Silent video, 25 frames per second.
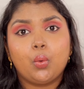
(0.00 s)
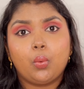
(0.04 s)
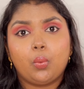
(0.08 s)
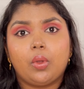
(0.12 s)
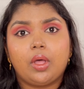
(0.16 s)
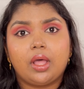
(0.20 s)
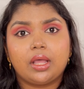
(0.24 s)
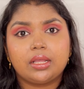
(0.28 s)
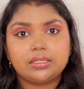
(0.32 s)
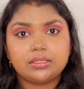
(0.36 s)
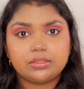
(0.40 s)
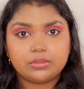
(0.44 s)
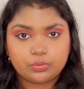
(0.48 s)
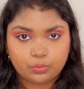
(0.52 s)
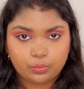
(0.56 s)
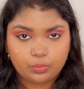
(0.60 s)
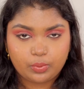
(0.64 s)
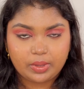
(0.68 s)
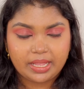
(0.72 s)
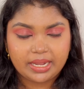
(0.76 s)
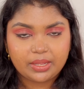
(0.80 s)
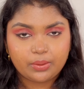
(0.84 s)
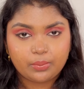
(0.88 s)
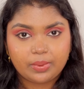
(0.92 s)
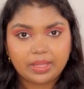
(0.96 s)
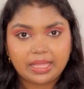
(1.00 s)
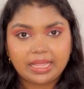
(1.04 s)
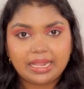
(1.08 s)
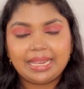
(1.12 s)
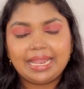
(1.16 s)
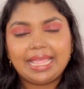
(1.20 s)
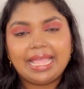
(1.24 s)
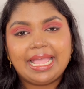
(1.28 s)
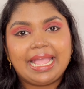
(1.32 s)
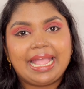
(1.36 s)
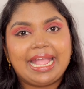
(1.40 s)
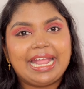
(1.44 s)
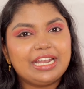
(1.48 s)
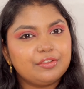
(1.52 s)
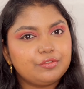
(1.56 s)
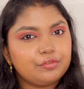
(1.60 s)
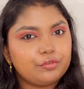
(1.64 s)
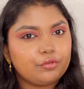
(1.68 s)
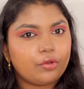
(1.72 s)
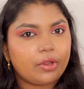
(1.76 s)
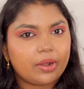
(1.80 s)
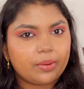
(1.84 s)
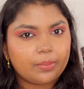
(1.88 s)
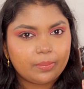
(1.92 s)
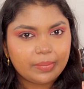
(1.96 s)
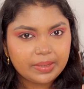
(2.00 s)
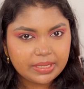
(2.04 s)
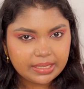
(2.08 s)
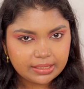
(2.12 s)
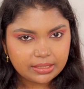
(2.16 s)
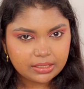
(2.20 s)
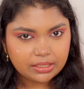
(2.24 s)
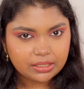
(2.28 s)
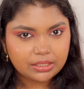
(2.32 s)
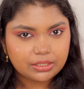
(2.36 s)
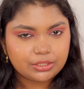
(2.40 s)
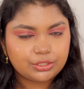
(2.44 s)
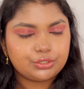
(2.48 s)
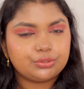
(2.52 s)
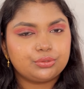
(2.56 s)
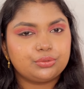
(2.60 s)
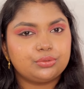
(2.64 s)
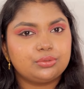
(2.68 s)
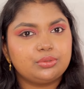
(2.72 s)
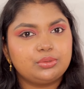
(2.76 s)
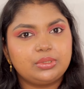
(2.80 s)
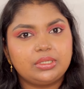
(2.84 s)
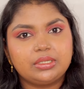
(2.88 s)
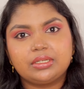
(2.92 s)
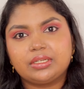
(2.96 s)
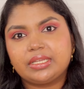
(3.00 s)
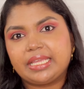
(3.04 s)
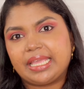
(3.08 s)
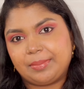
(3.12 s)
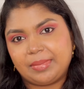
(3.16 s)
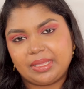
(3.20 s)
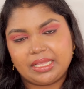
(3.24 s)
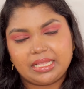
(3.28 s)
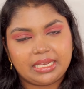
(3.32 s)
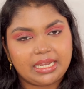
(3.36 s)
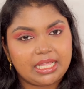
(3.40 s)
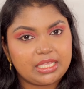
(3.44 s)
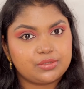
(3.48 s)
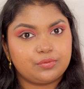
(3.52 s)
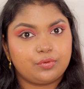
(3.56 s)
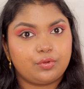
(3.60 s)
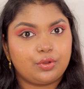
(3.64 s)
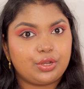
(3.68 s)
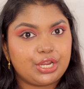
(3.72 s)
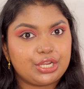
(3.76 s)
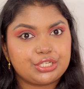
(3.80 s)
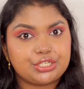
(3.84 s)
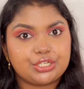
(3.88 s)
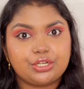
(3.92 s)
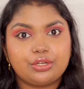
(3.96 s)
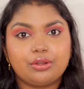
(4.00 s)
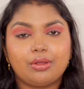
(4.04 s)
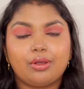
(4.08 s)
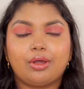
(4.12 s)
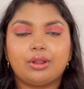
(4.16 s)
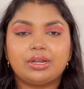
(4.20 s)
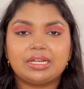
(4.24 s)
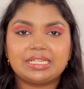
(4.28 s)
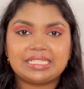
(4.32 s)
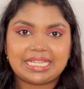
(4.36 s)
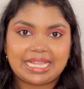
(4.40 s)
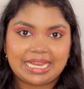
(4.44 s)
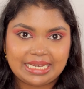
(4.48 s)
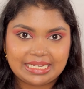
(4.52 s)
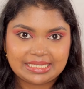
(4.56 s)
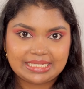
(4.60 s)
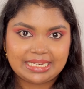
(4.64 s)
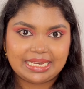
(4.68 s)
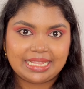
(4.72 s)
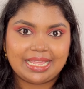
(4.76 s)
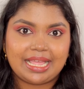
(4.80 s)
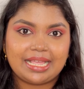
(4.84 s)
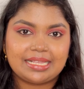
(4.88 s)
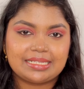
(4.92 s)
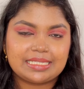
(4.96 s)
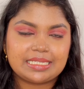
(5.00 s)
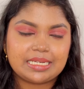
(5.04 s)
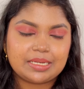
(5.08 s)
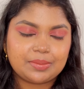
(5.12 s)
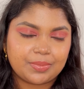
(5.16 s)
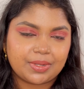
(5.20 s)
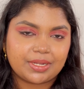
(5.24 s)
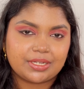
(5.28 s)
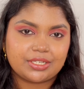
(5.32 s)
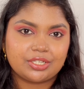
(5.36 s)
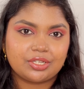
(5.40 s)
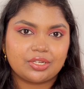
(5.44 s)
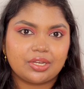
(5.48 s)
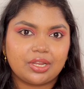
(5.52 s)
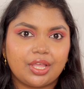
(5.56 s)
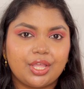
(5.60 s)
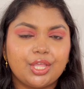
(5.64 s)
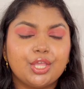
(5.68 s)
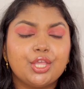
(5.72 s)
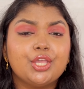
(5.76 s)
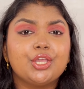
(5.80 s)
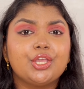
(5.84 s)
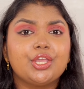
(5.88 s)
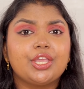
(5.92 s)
works very well, and if you are a beginner to chemical exfoliation or salicylic acid in particular,